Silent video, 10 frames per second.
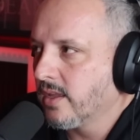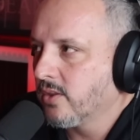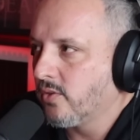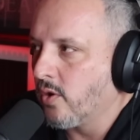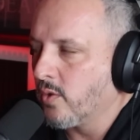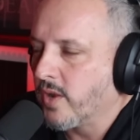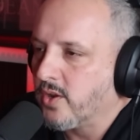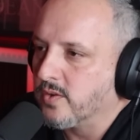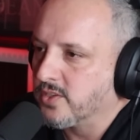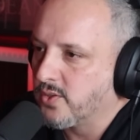the only way to
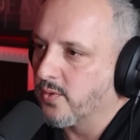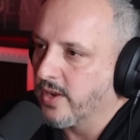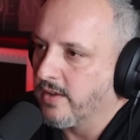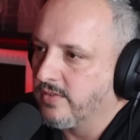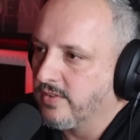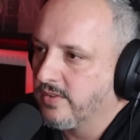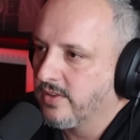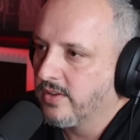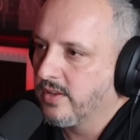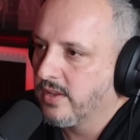do it is through love.
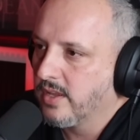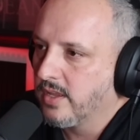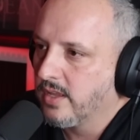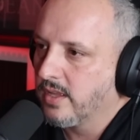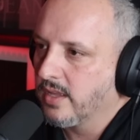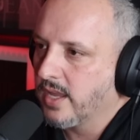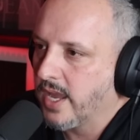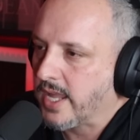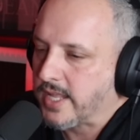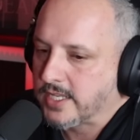
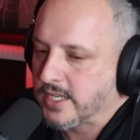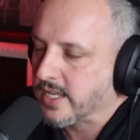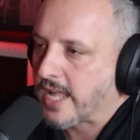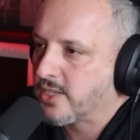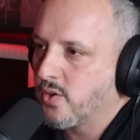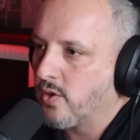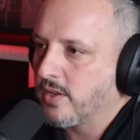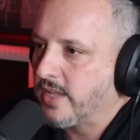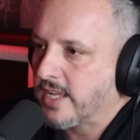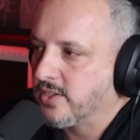And that's
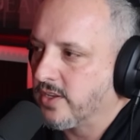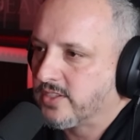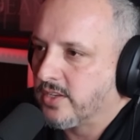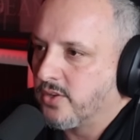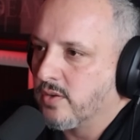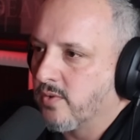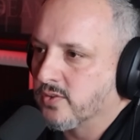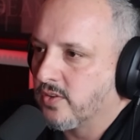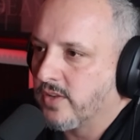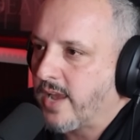it's a
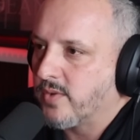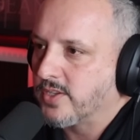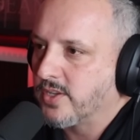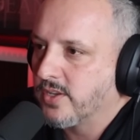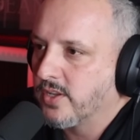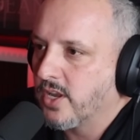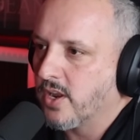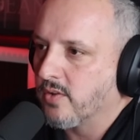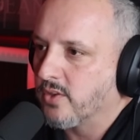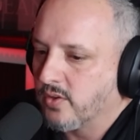universal language.
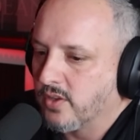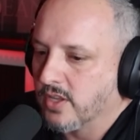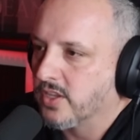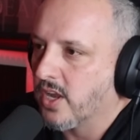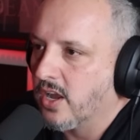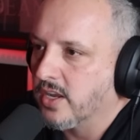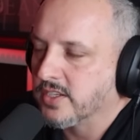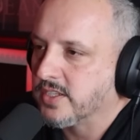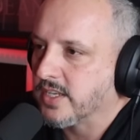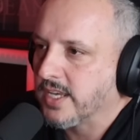You the
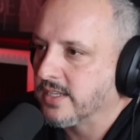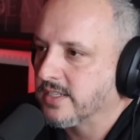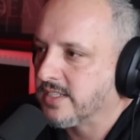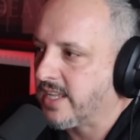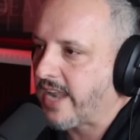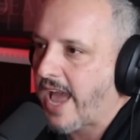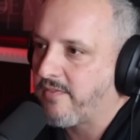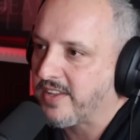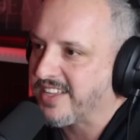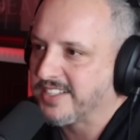hugs, the kisses, the
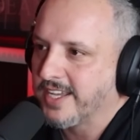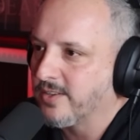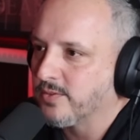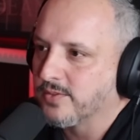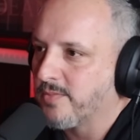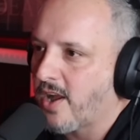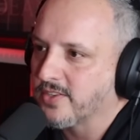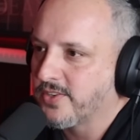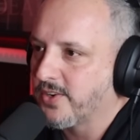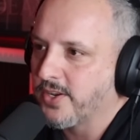laughing, the tickles
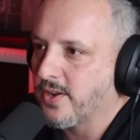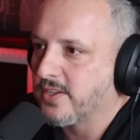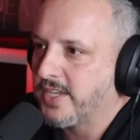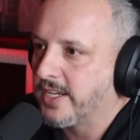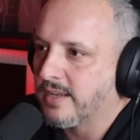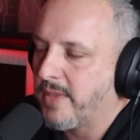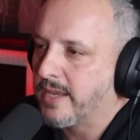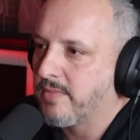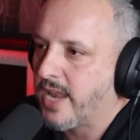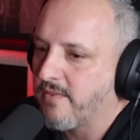monster. Tickle and make
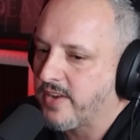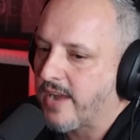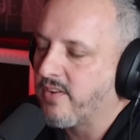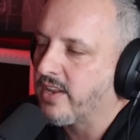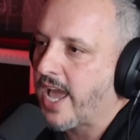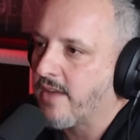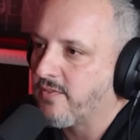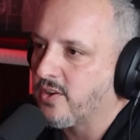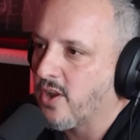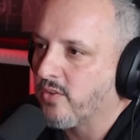them laugh, and every laugh,
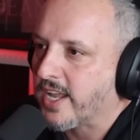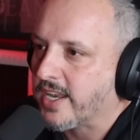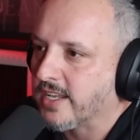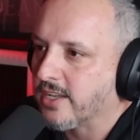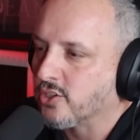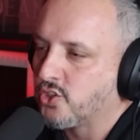that there's